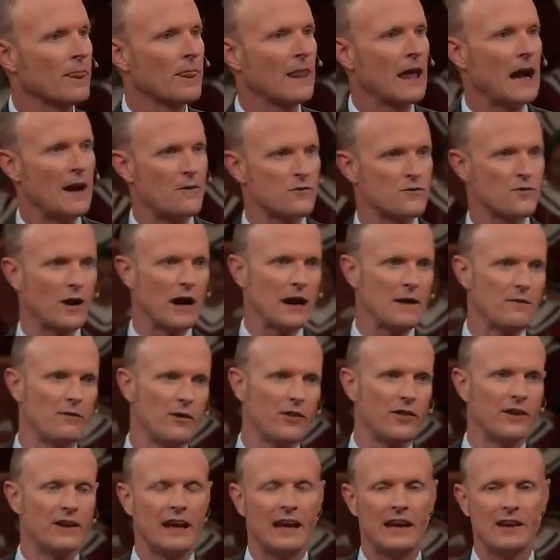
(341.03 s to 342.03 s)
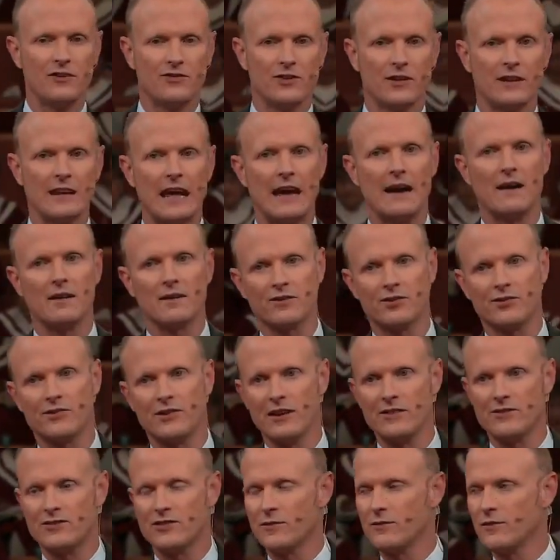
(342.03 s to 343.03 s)
I've traveled the nation now
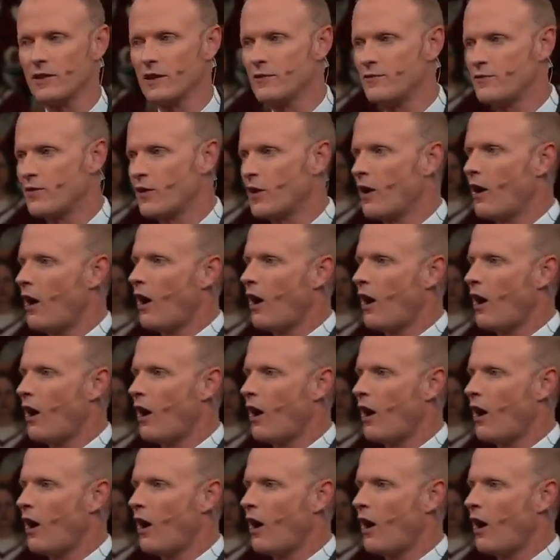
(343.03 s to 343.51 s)
extensively for